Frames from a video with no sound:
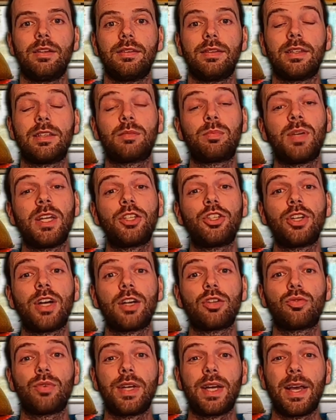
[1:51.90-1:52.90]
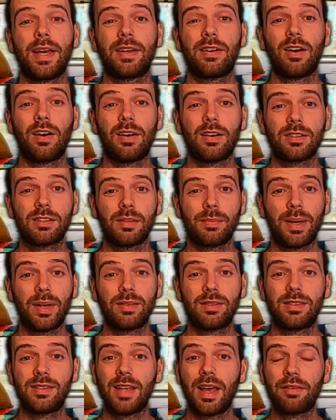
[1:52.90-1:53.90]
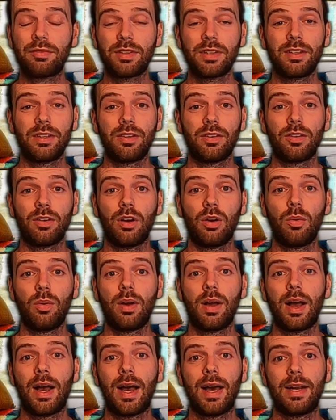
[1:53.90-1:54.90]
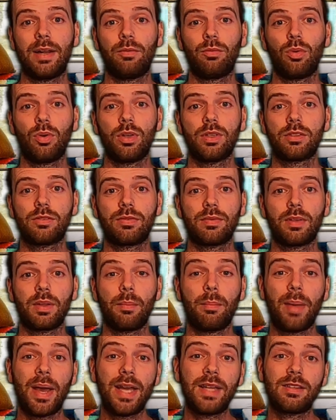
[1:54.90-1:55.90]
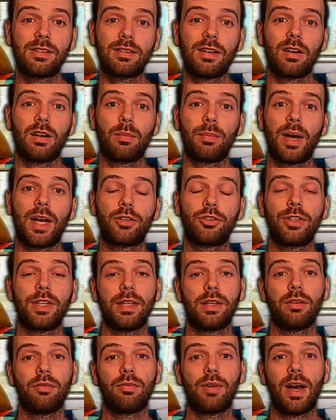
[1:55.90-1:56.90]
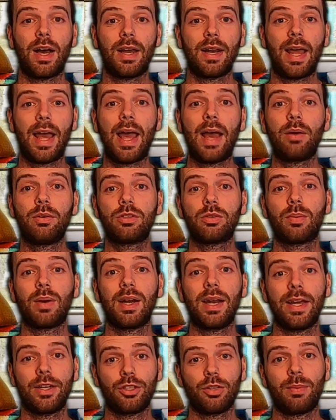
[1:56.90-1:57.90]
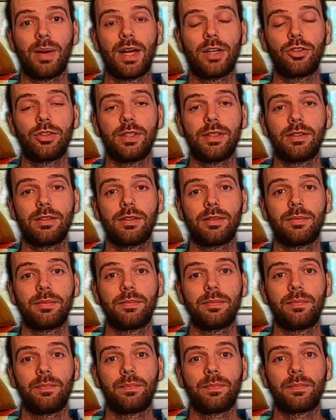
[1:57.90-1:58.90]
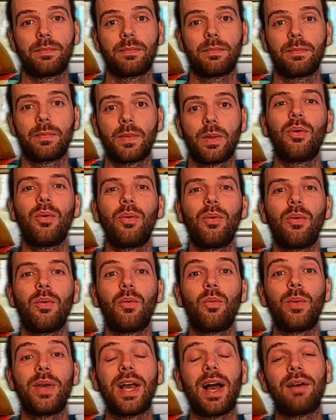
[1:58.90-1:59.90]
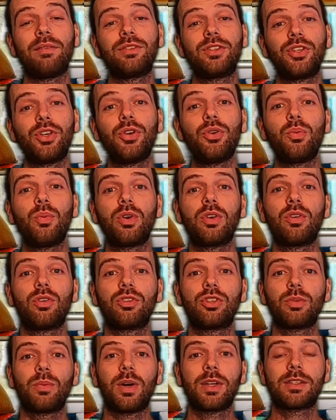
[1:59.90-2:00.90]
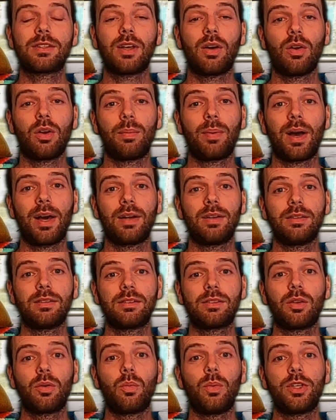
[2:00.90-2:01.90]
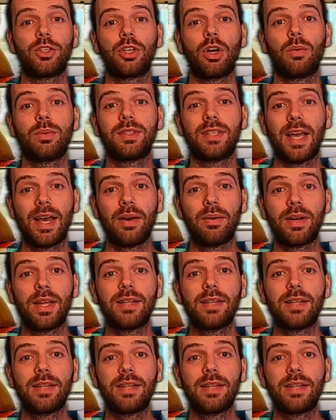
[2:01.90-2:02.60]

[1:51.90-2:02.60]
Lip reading: The split charge relay costs about €70 and it runs from the main starter battery in the van out to our leisure batteries. We have two 100 watt solar panels which go down